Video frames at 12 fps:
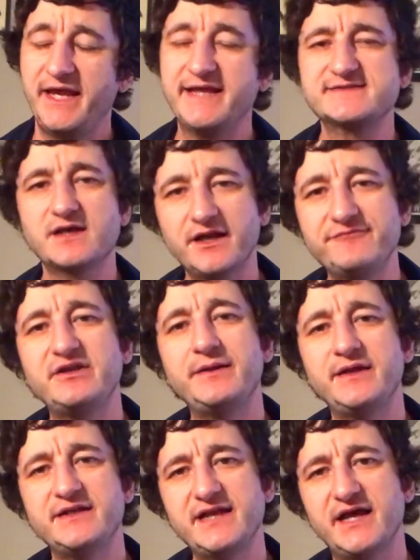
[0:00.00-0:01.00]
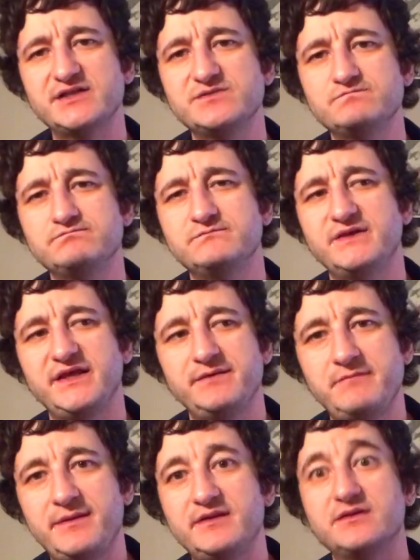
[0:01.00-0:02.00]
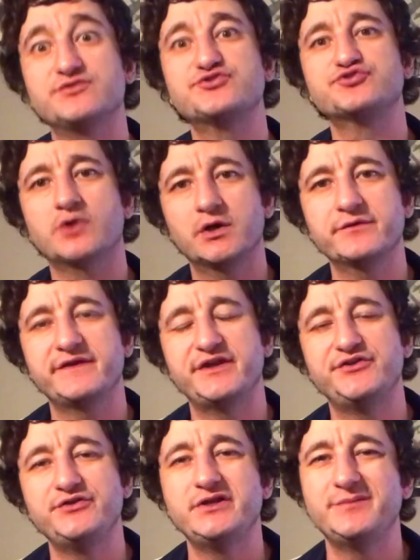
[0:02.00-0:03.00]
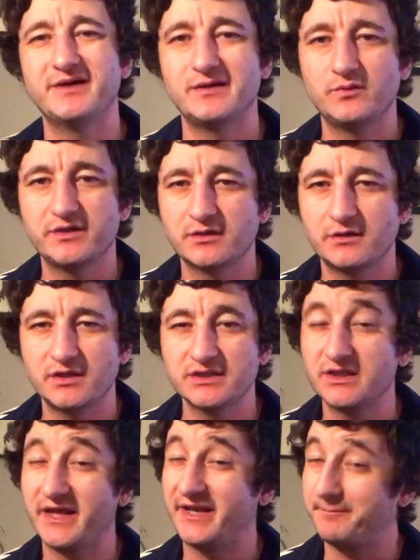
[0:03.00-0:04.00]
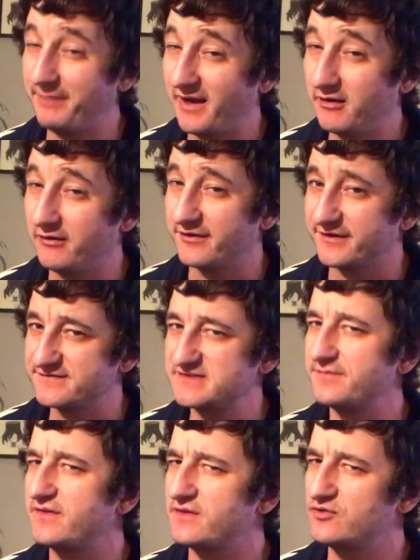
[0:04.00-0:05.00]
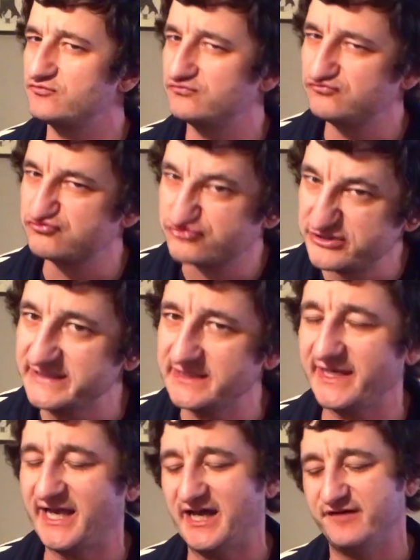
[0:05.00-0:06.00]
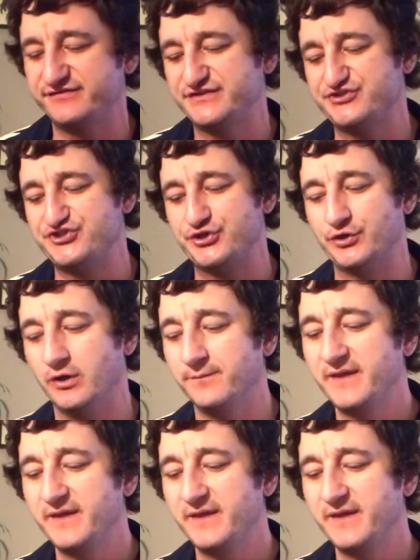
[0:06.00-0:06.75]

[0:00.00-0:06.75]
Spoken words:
It's kind of not maybe a little stronger than a duty, but we could call it an imperative, something that you really have to do.